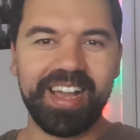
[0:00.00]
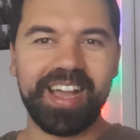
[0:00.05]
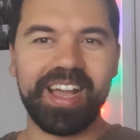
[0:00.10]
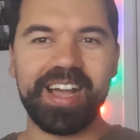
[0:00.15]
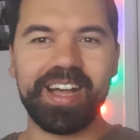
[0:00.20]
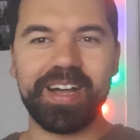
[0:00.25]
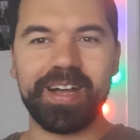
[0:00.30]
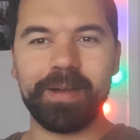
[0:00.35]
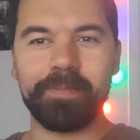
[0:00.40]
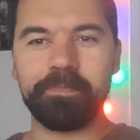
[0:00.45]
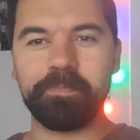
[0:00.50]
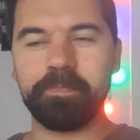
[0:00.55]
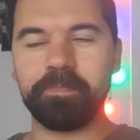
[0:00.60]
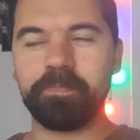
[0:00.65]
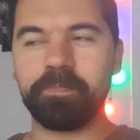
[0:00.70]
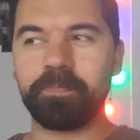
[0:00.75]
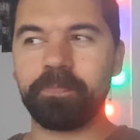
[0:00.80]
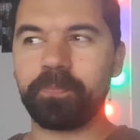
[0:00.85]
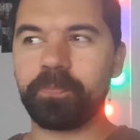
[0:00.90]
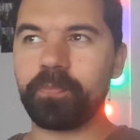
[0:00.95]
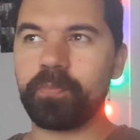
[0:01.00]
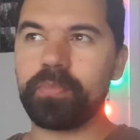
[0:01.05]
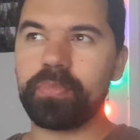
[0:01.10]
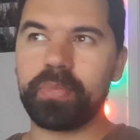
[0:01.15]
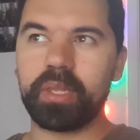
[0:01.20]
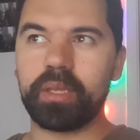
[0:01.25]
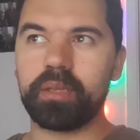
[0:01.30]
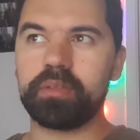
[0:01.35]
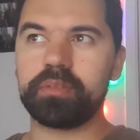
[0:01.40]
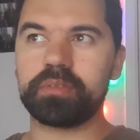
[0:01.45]
um,
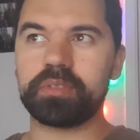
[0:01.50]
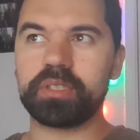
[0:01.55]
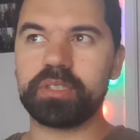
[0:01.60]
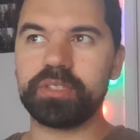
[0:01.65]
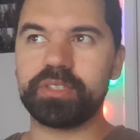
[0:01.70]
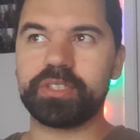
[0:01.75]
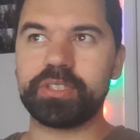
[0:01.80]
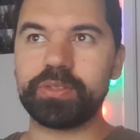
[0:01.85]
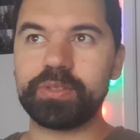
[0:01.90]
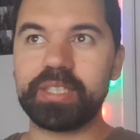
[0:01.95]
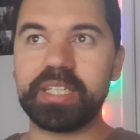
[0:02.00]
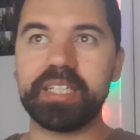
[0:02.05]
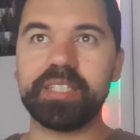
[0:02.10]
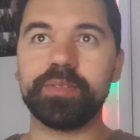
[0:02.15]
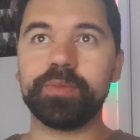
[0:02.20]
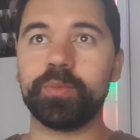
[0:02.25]
today